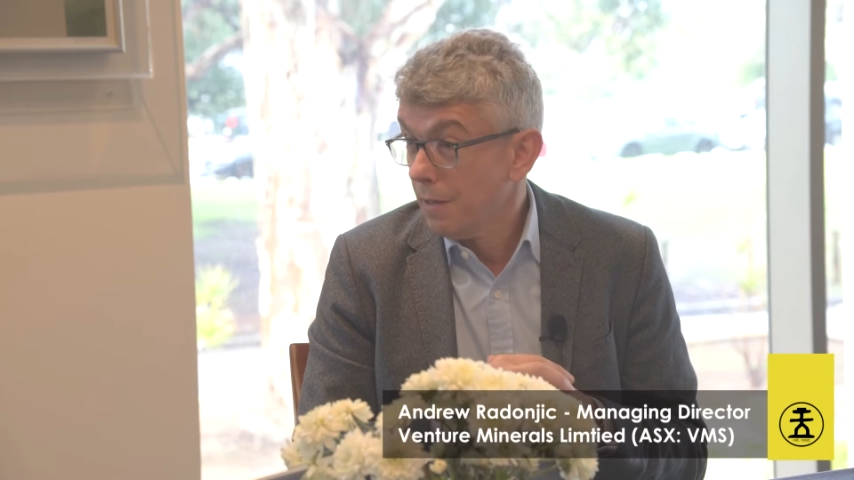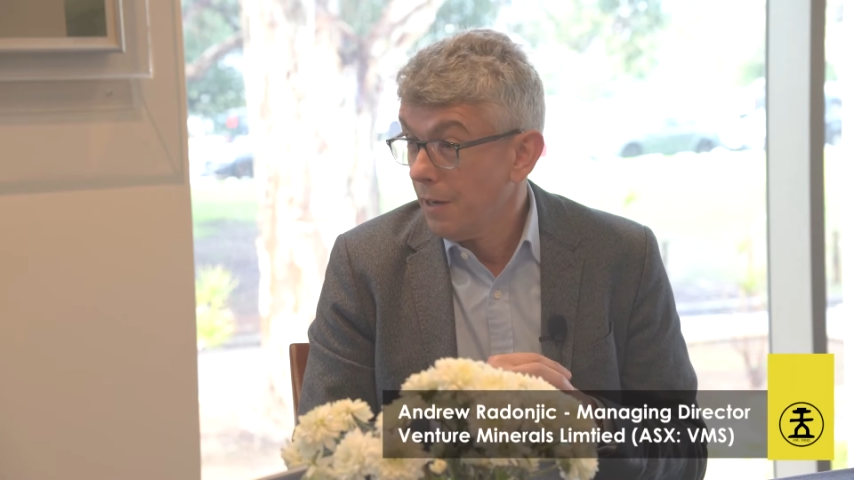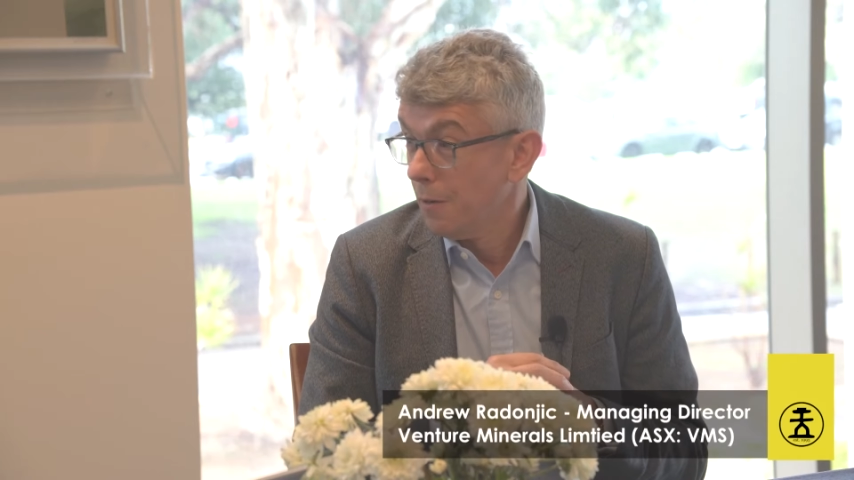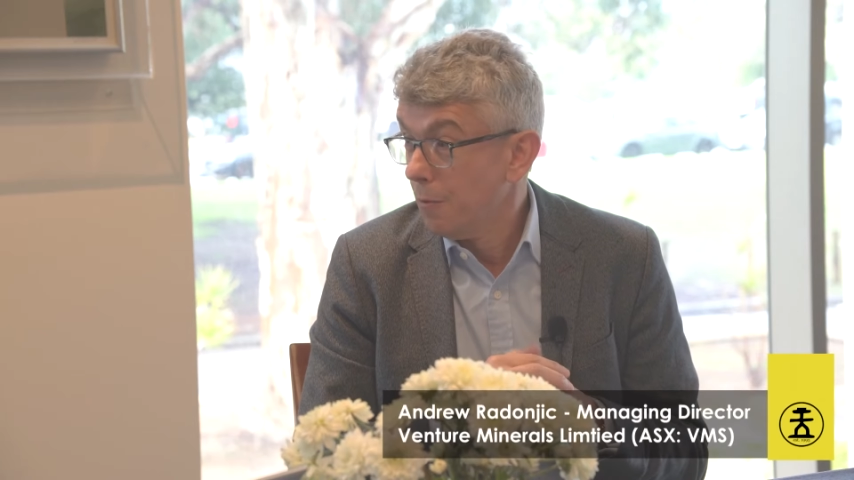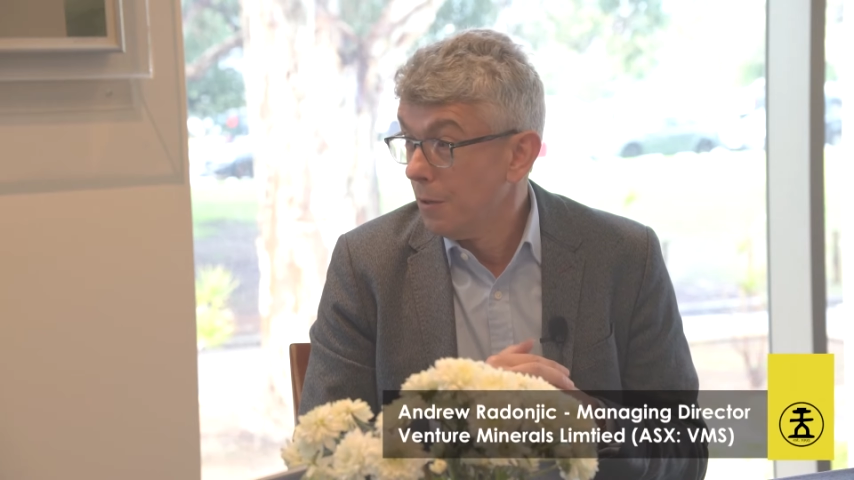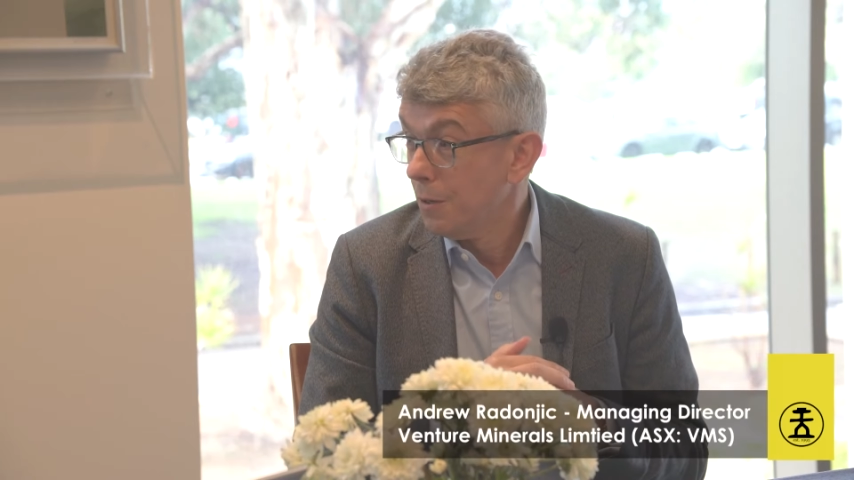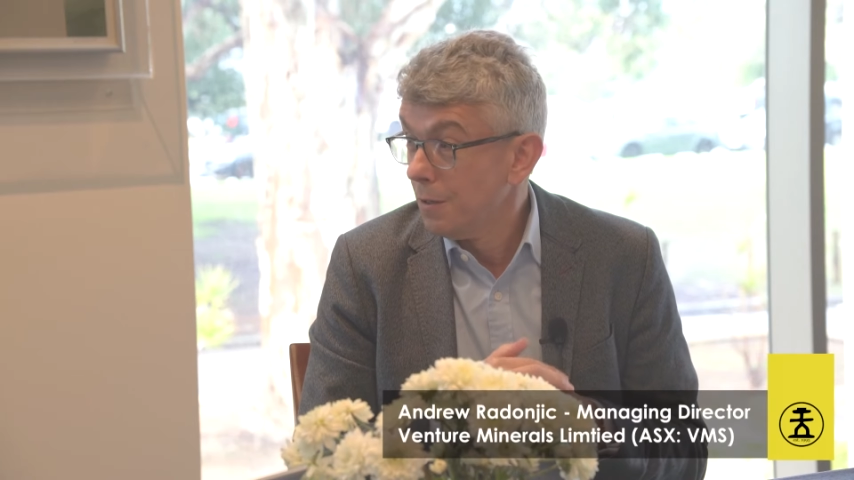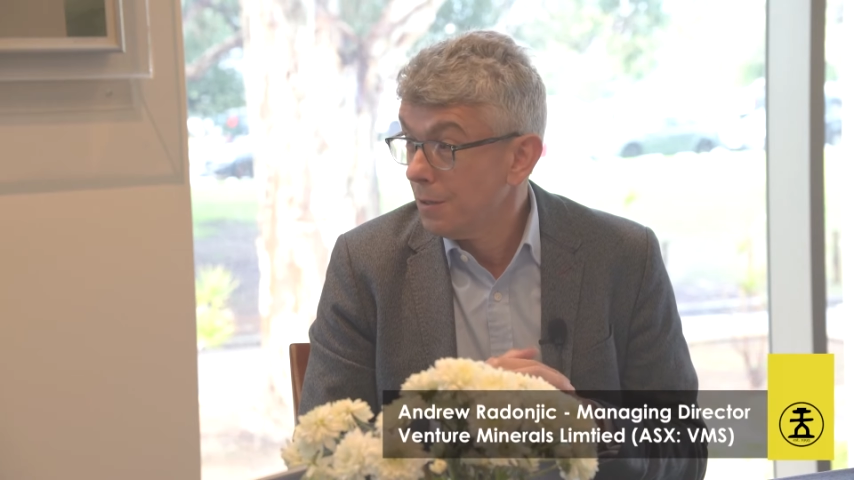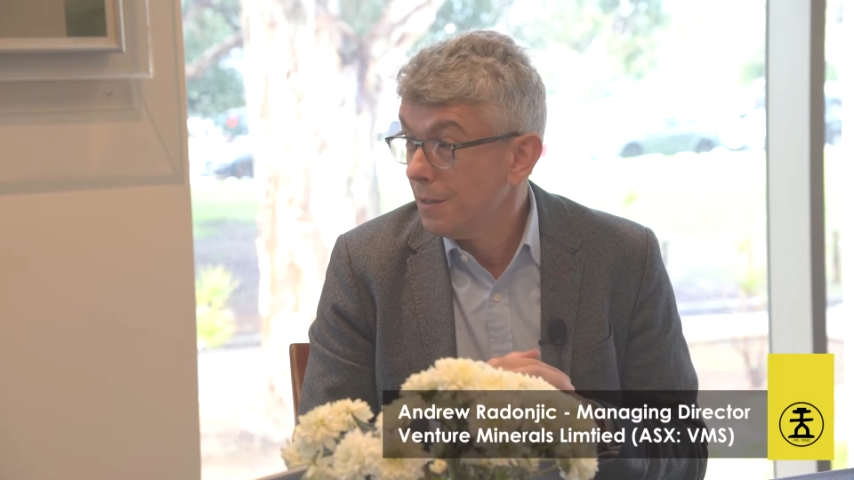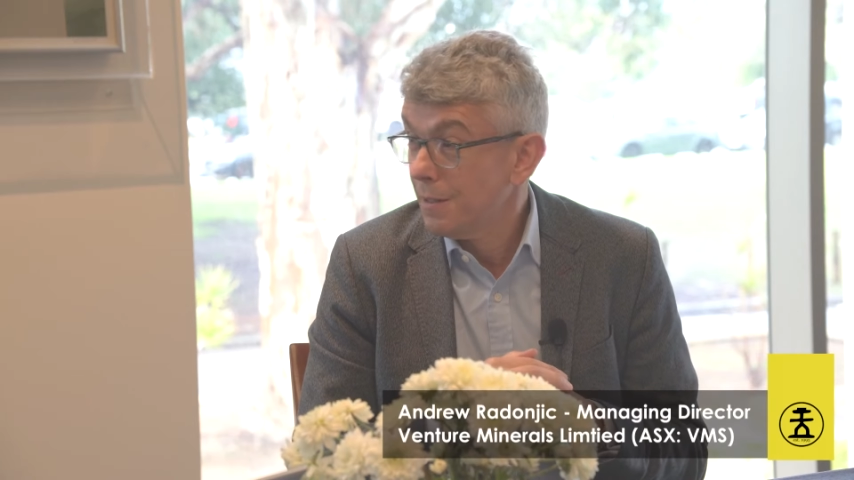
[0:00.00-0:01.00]
in the
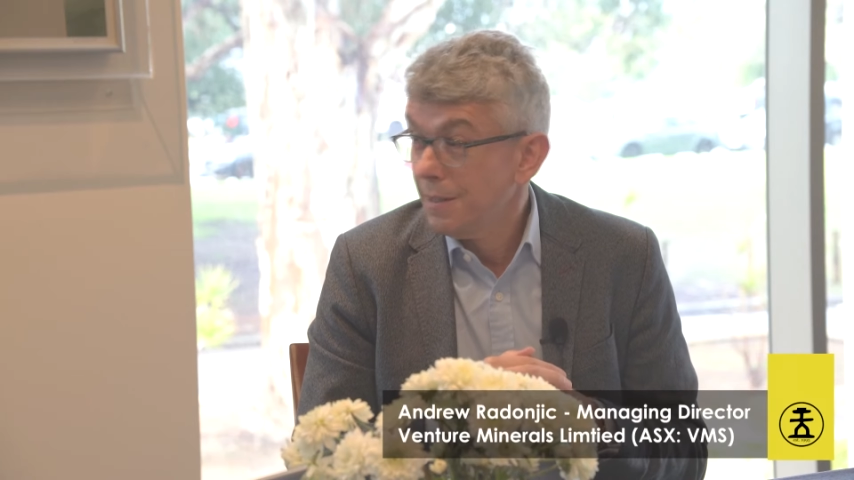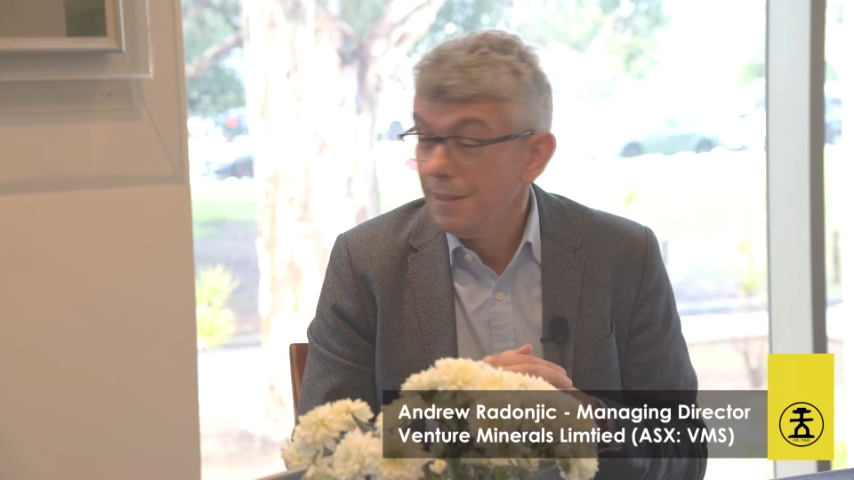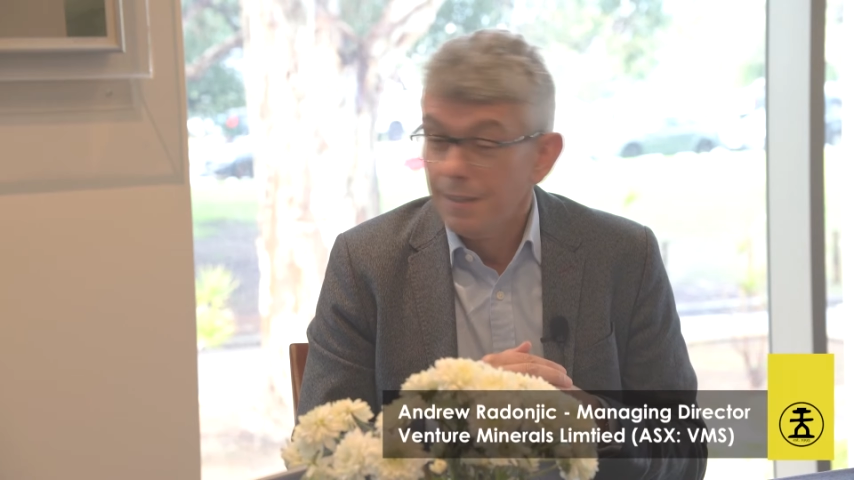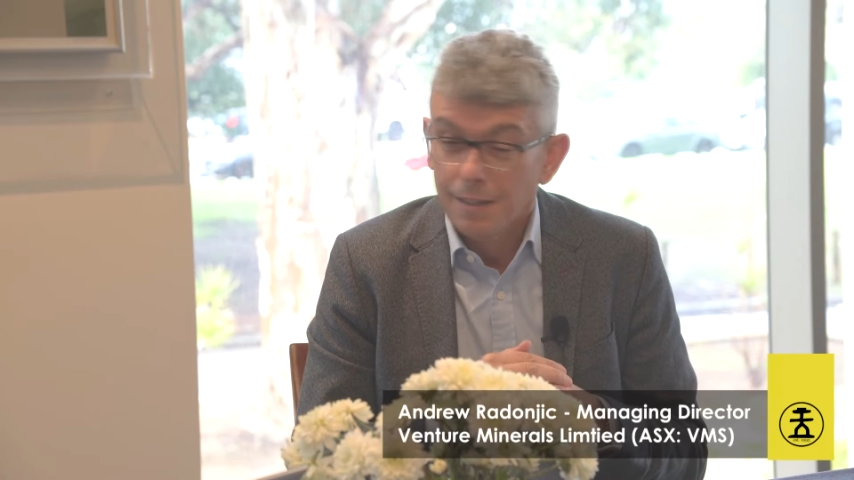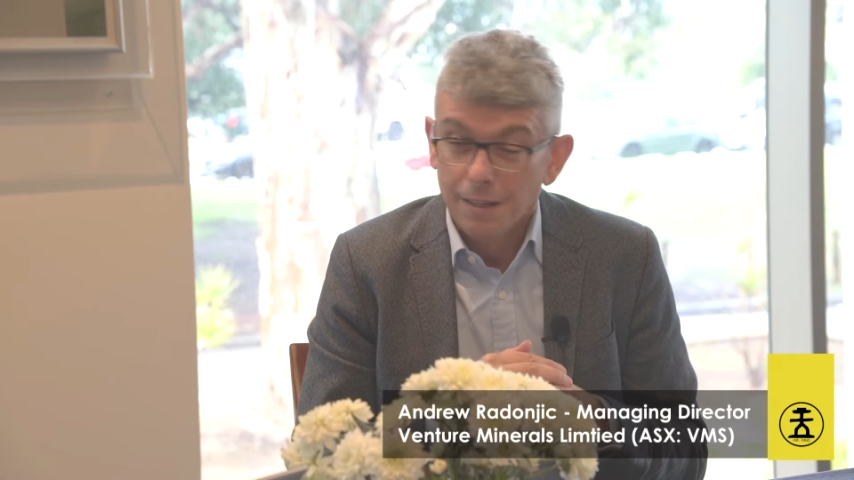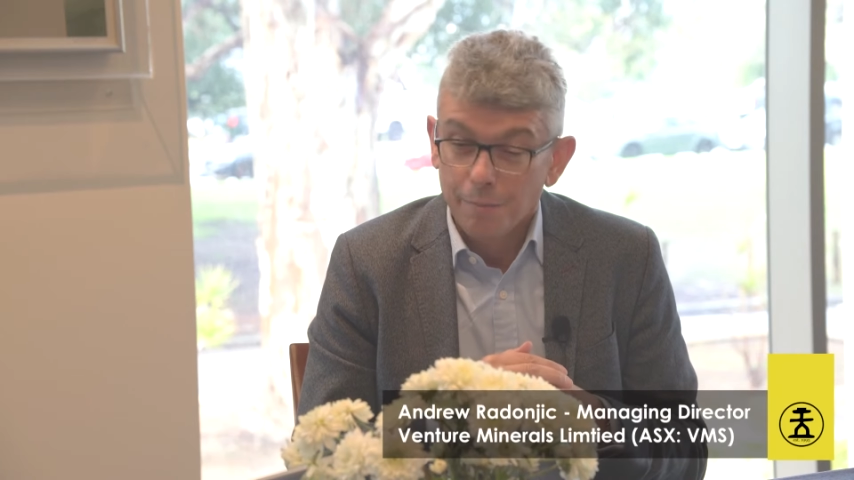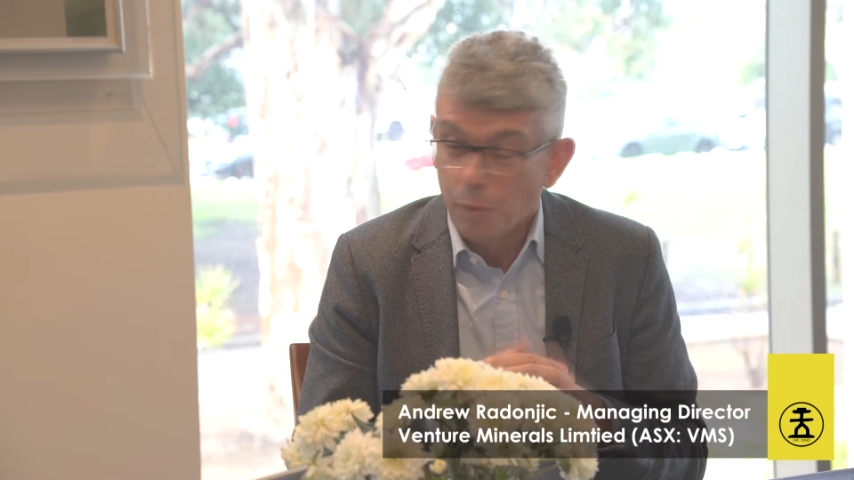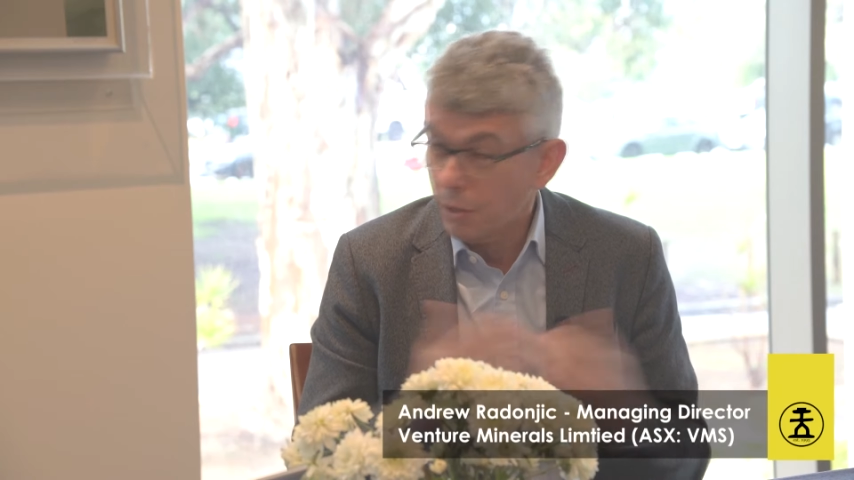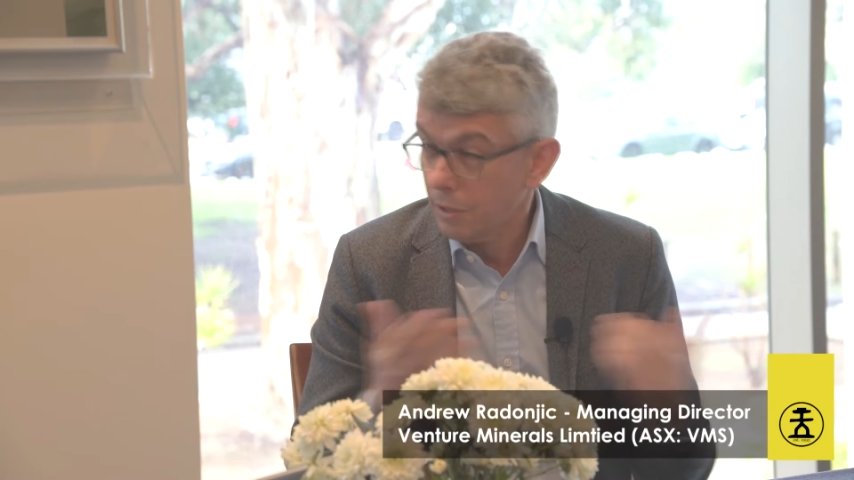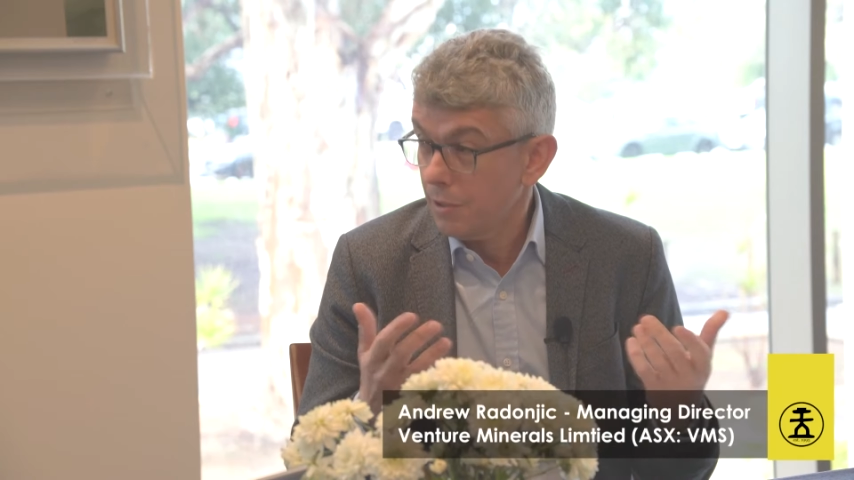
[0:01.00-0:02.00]
world, uh,
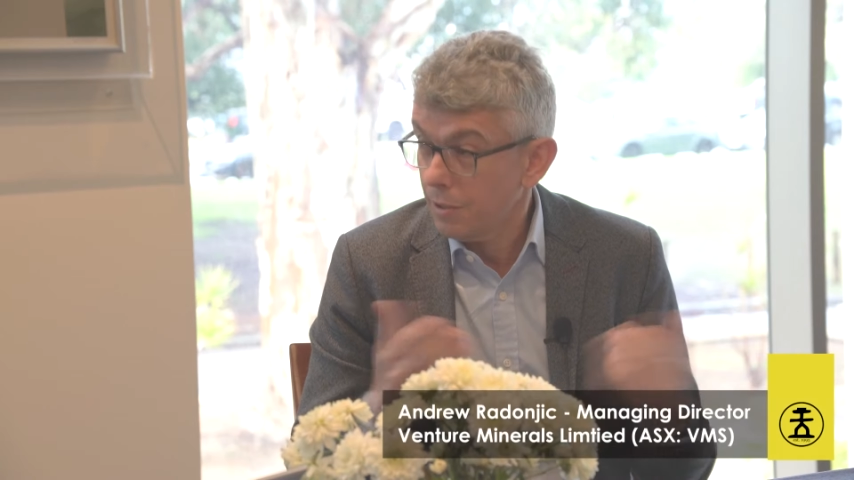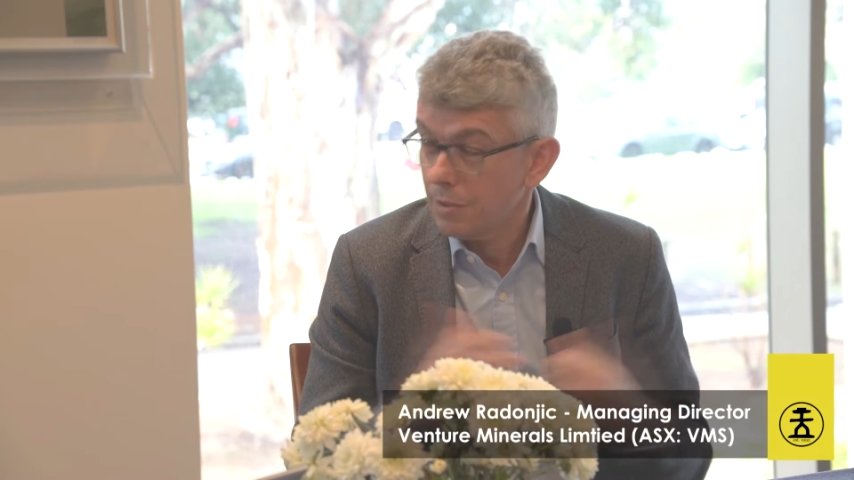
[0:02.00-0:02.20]
Boddington.